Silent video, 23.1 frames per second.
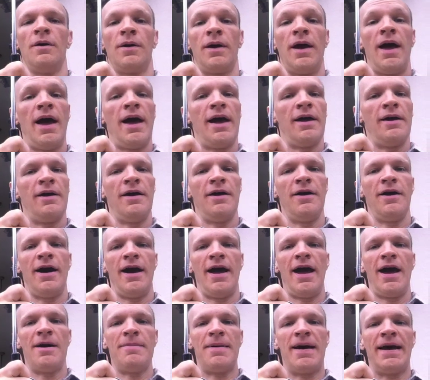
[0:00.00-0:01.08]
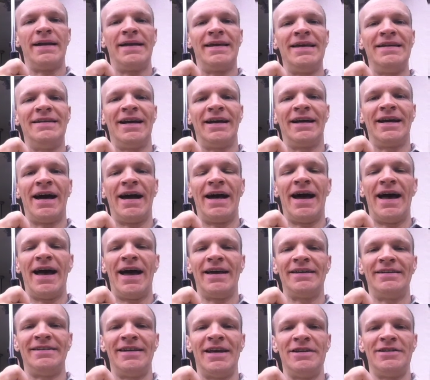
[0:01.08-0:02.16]
Okay, here I am at
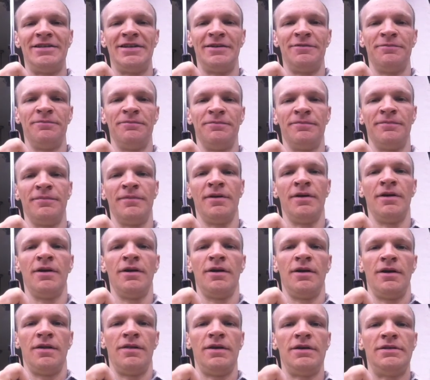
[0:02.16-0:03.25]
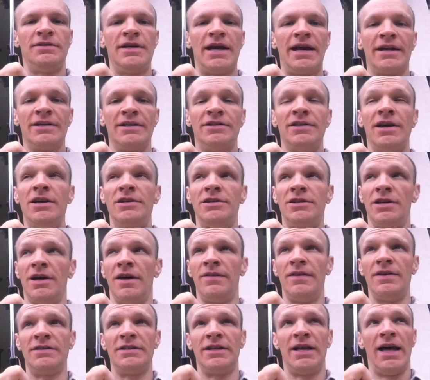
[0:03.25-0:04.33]
Nishi-Umeda Station, the second station
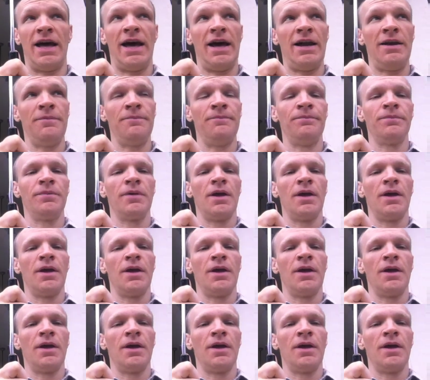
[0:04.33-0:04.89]
on this line.